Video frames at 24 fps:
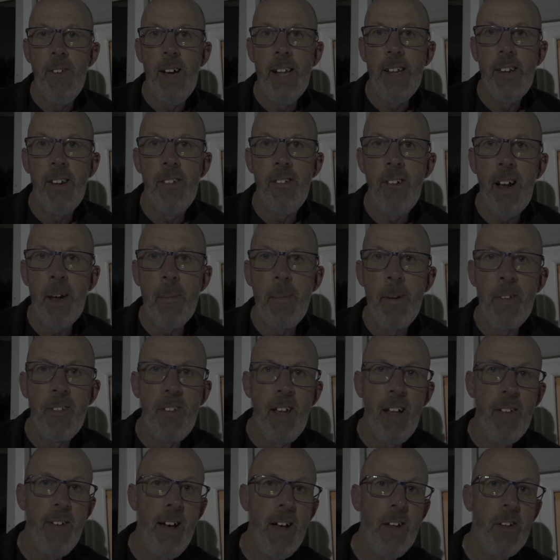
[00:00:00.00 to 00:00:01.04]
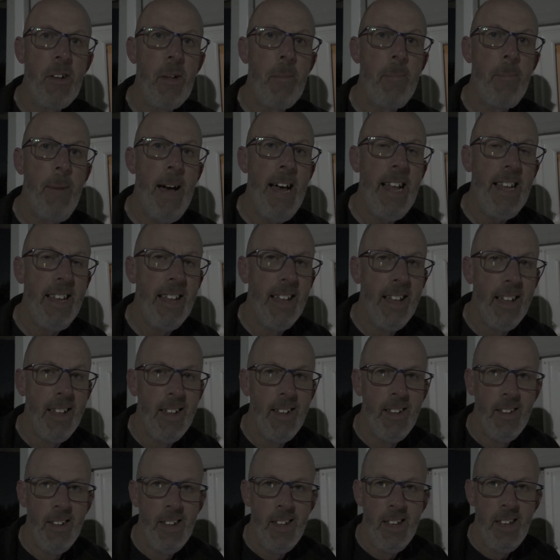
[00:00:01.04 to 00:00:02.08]
I've had to drag myself out of bed
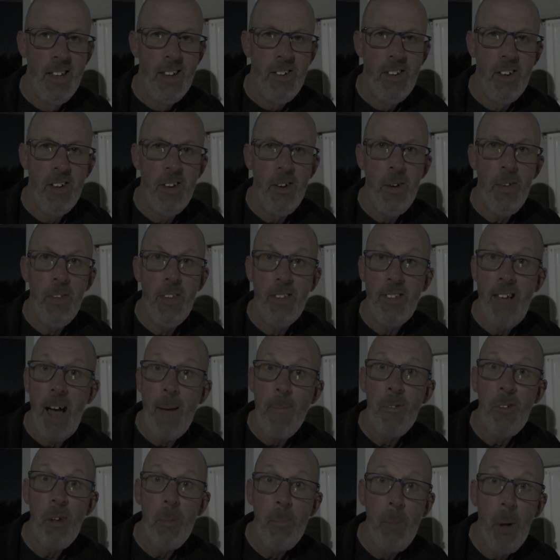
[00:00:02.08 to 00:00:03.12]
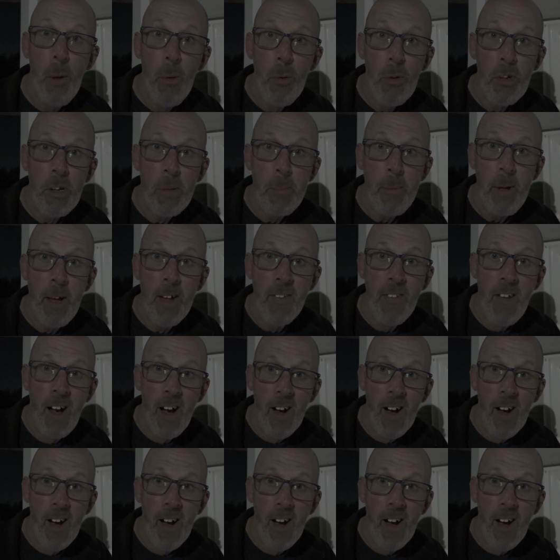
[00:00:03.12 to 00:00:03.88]
to do this. I'm supposed to be on